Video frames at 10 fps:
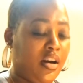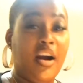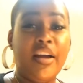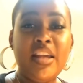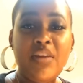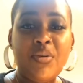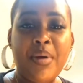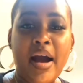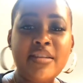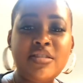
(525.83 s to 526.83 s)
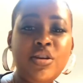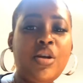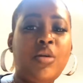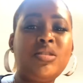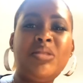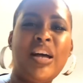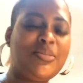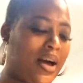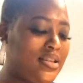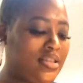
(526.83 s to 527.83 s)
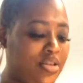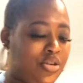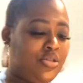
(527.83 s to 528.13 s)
uneven pasta, you know, sometimes pasta